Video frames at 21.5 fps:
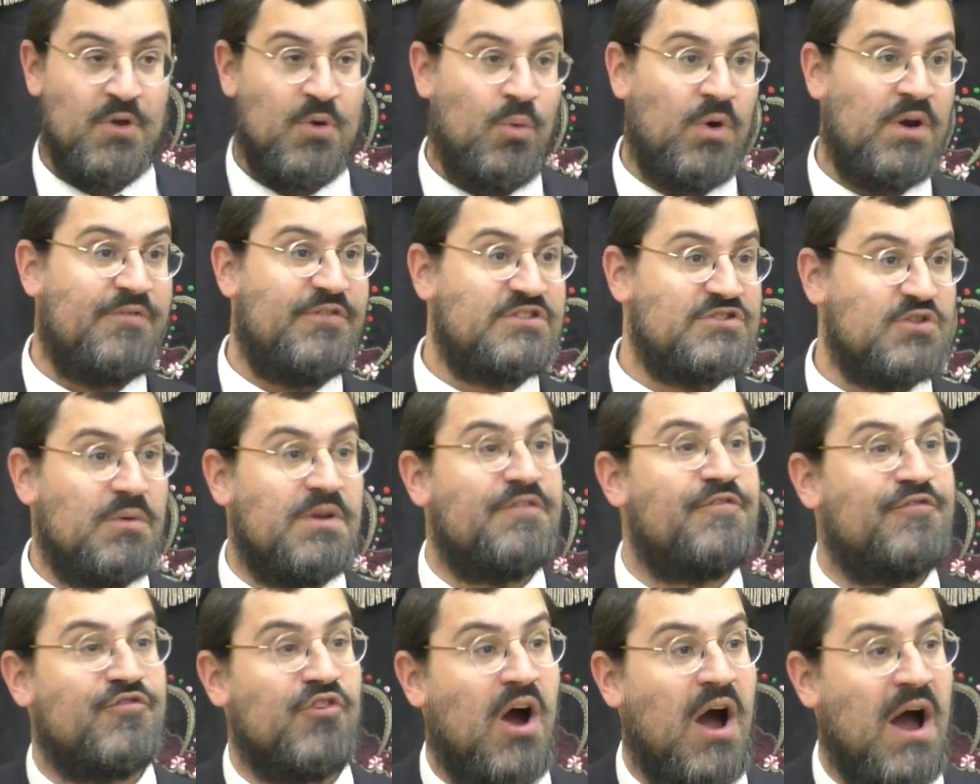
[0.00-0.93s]
What if it's only
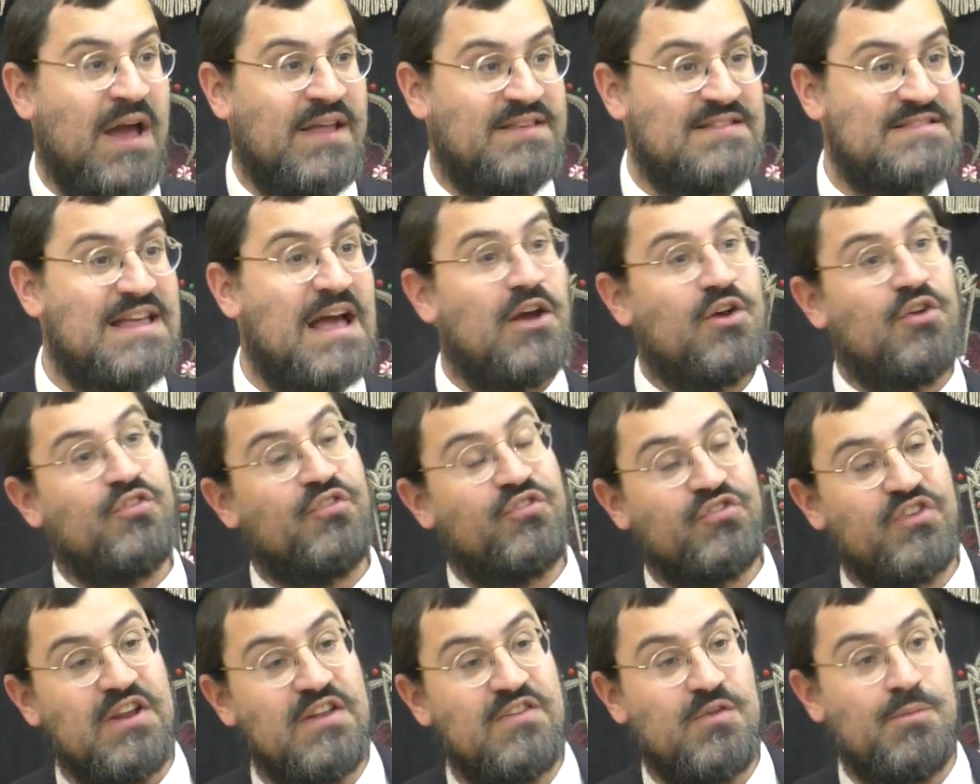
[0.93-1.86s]
fried? Is that
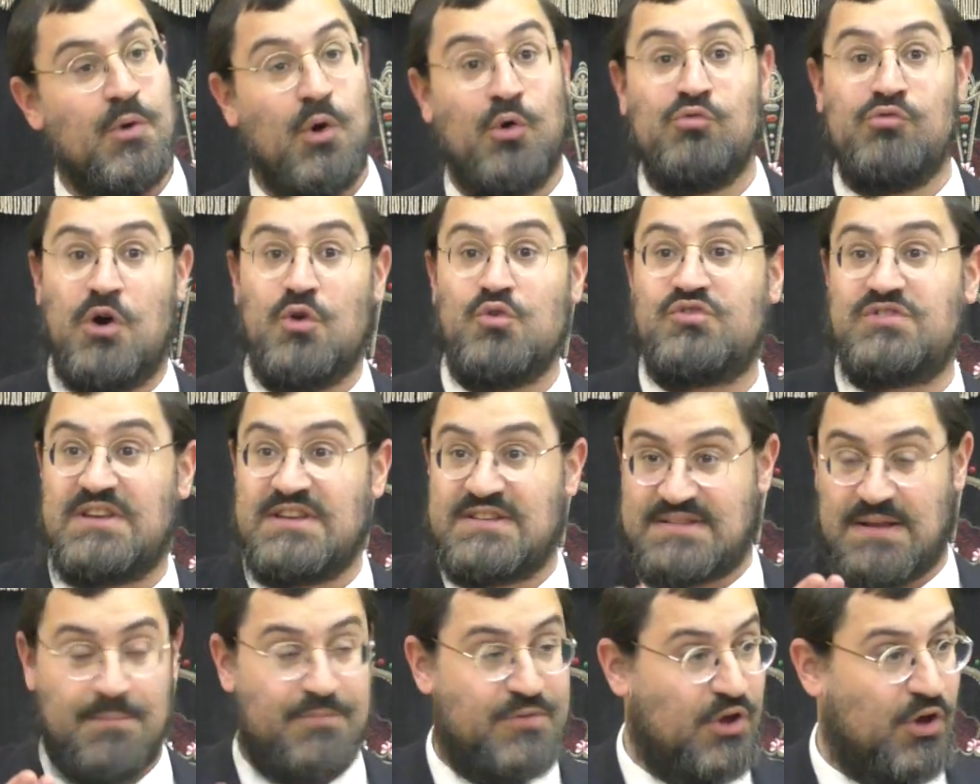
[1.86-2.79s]
considered to be, or roasting
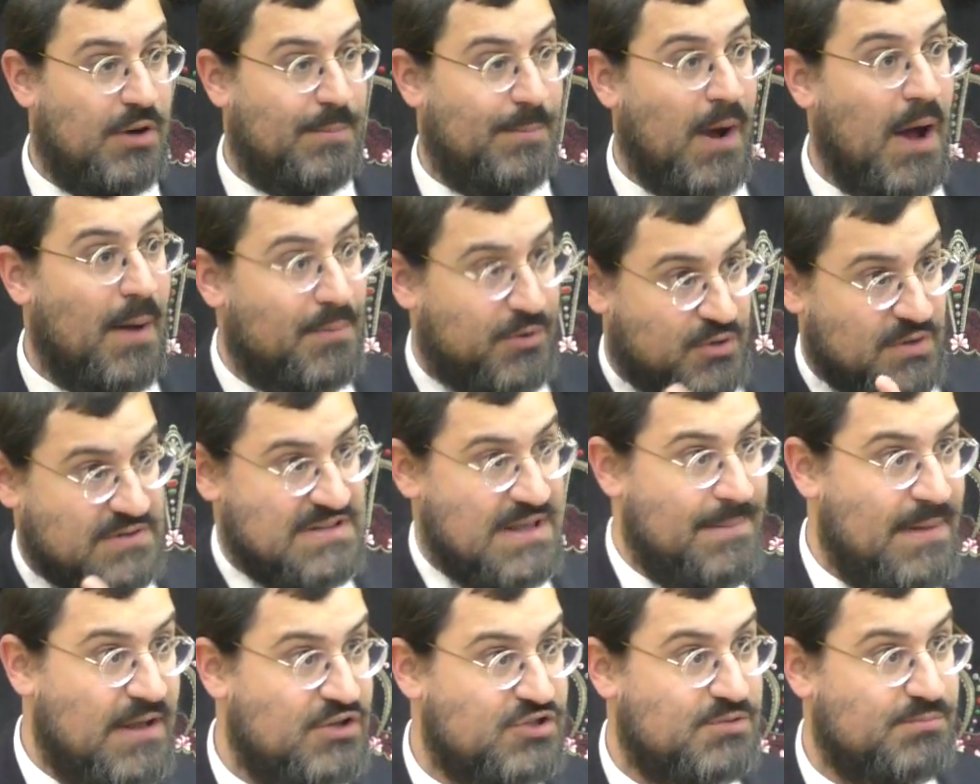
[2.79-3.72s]
something on a barbecue? As I
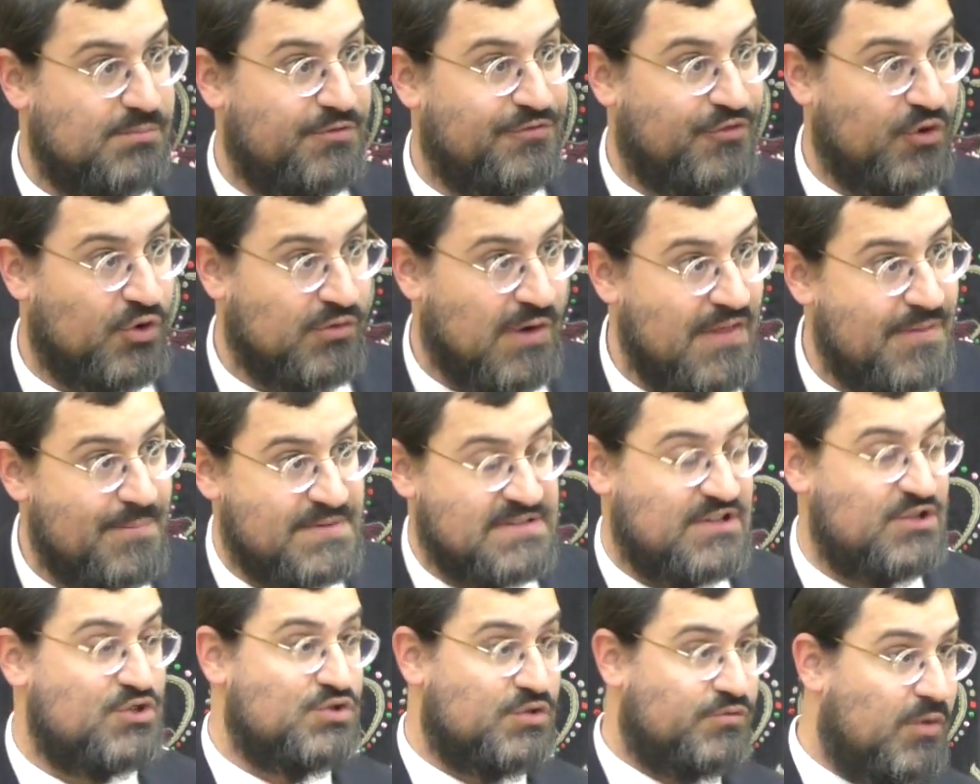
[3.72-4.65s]
mentioned before, right? The
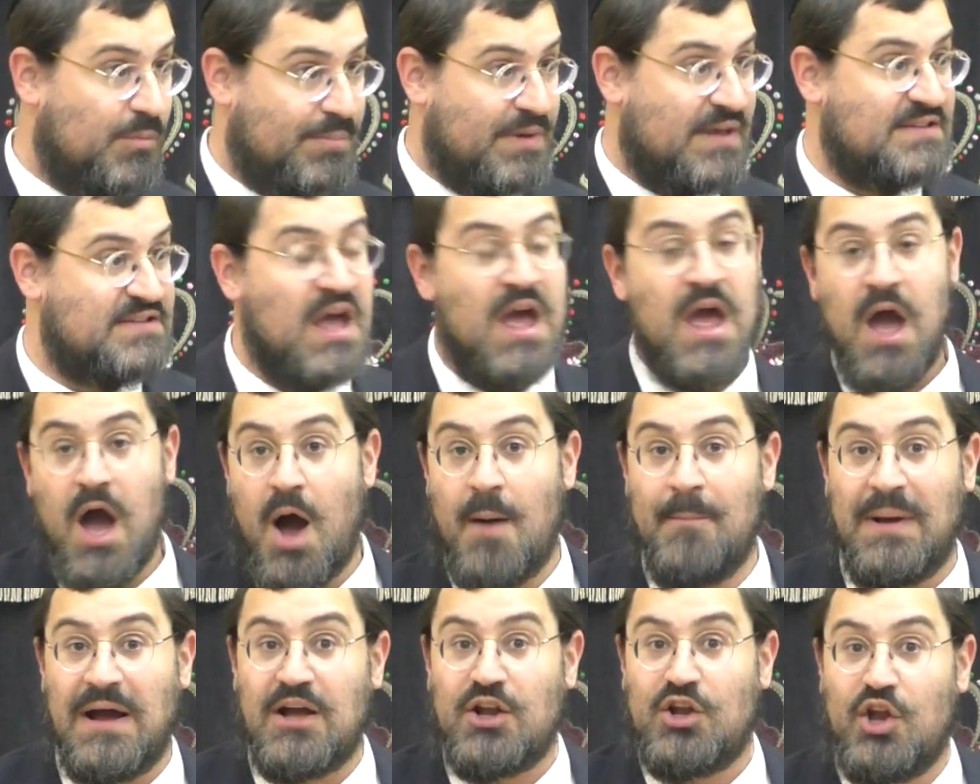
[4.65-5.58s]
Piskechuvah brings a
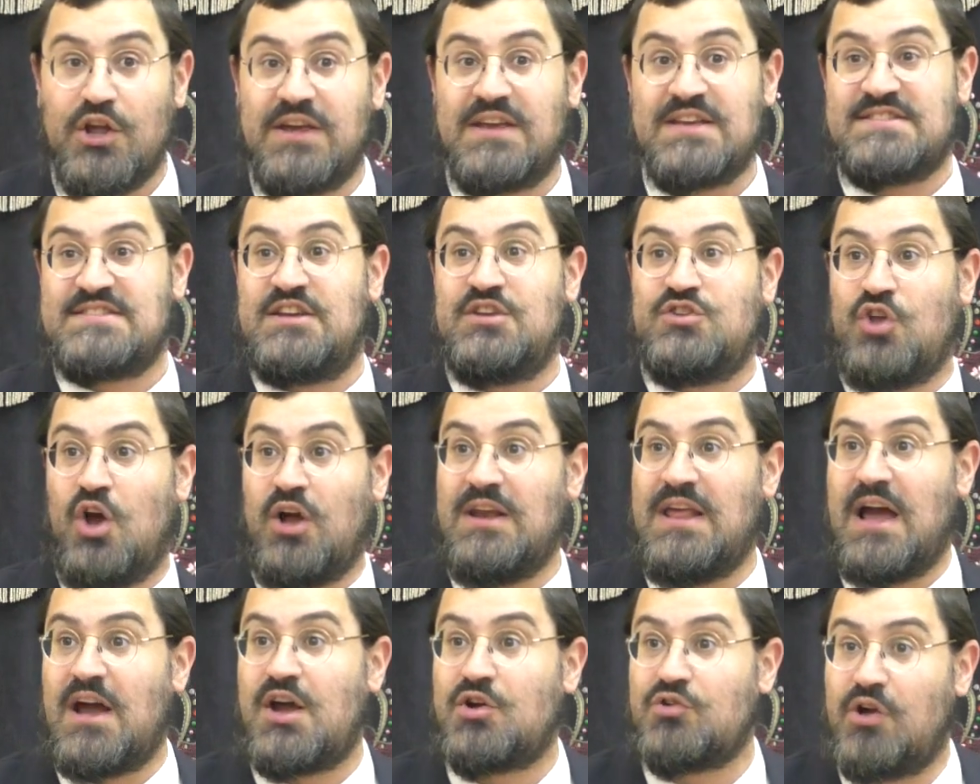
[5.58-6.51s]
machloikis
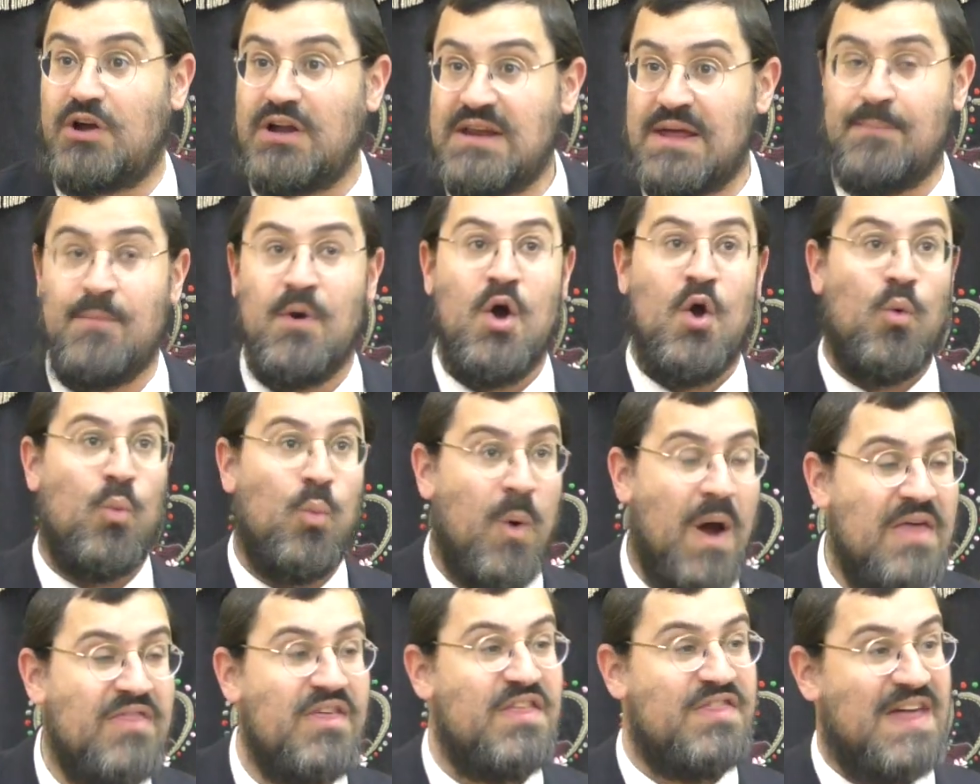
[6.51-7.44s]
gedoli achroinim,
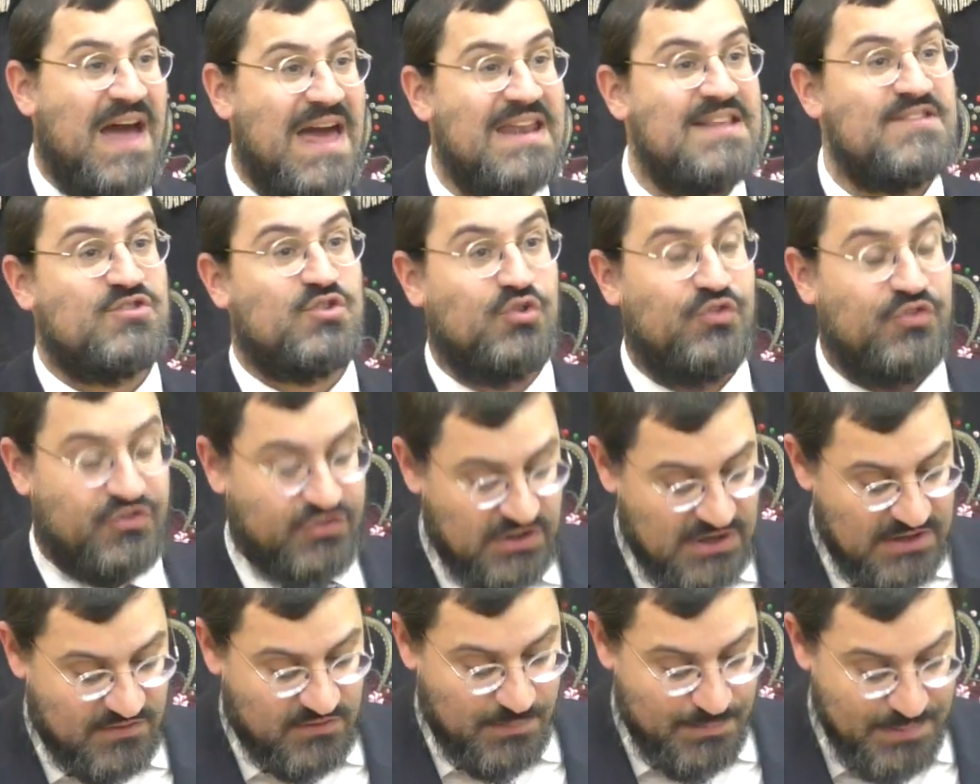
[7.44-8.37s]
whether that is
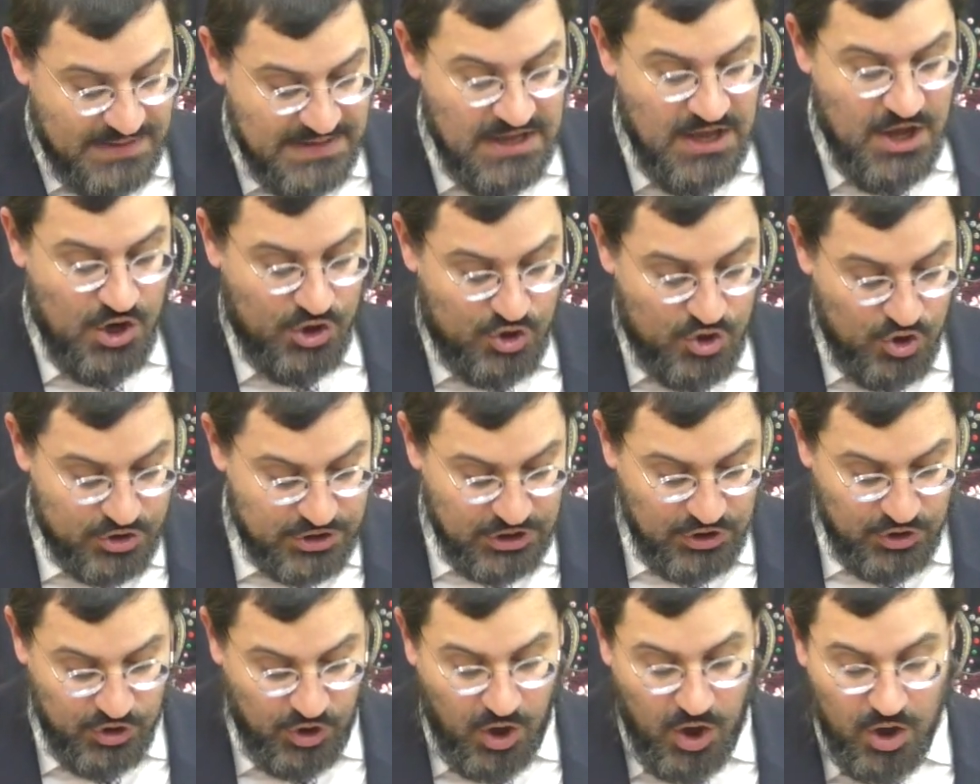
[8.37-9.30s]
considered to be
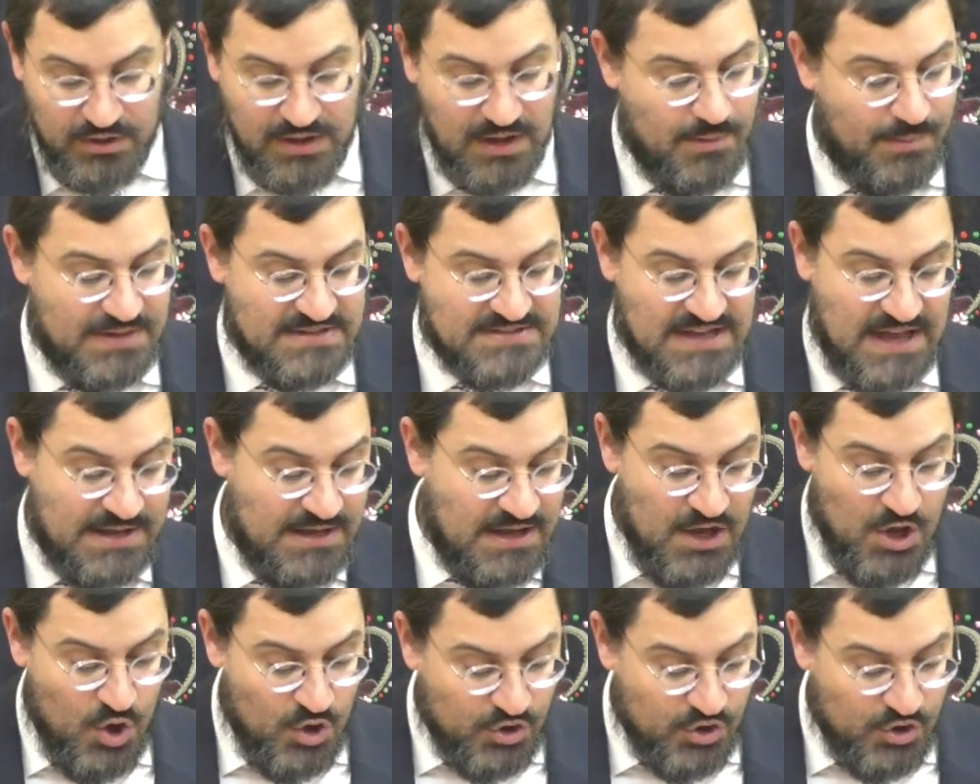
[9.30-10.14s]
cooking or not. Okay, what I say?